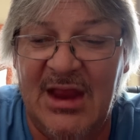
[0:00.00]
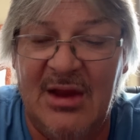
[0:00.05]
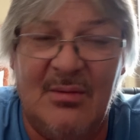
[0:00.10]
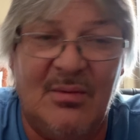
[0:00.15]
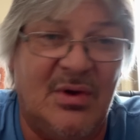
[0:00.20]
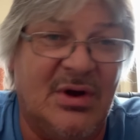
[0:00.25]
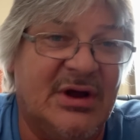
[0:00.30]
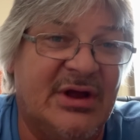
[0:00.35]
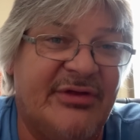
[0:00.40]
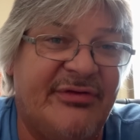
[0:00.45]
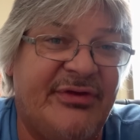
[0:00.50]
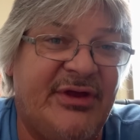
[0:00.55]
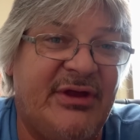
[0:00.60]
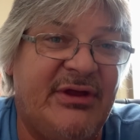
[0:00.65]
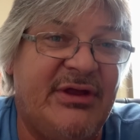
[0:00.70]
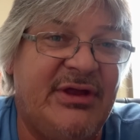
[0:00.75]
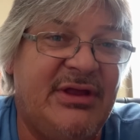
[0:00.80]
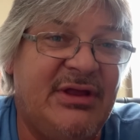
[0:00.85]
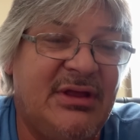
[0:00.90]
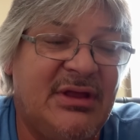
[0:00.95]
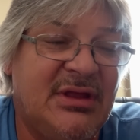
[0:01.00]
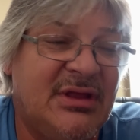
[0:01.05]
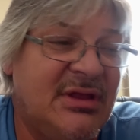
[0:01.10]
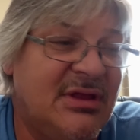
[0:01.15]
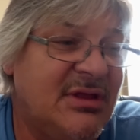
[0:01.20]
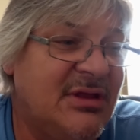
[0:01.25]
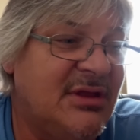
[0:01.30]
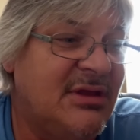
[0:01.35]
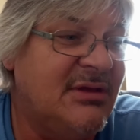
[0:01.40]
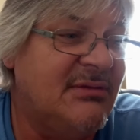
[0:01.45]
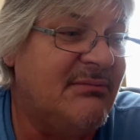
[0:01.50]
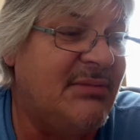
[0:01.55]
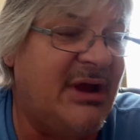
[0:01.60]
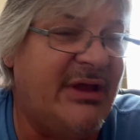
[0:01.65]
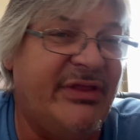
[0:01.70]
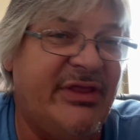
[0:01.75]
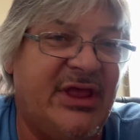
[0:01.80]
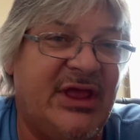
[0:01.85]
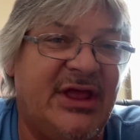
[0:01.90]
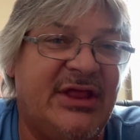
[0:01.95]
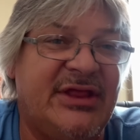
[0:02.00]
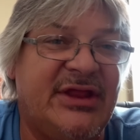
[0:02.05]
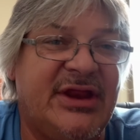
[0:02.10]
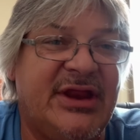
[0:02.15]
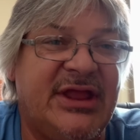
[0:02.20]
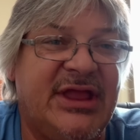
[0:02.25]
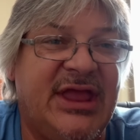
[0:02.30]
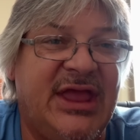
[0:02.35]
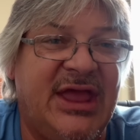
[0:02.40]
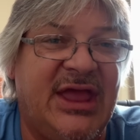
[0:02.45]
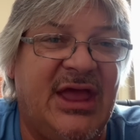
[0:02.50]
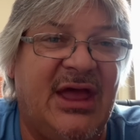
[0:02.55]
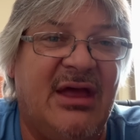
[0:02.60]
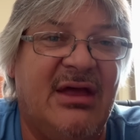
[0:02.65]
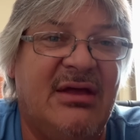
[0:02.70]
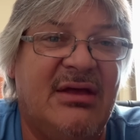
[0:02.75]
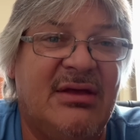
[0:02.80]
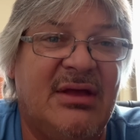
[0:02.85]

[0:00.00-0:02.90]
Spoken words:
We're going to see by the end of the year.